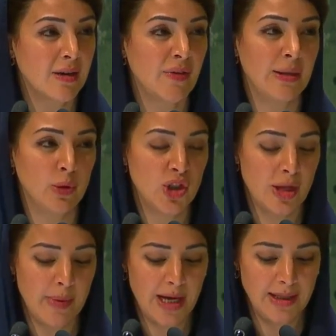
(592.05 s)
that
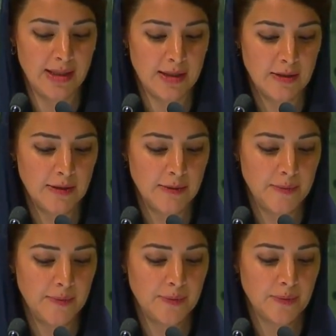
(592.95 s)
would
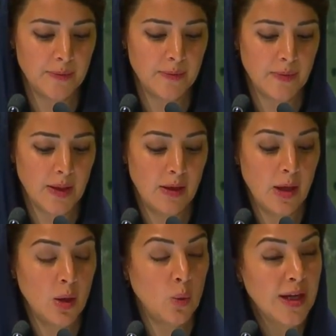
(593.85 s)
guarantee human rights,
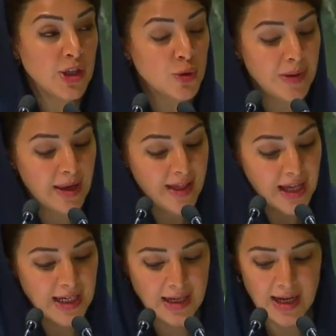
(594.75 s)
strengthen stability in
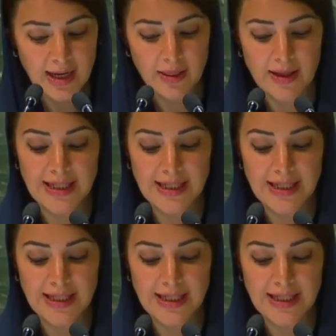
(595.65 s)
communities,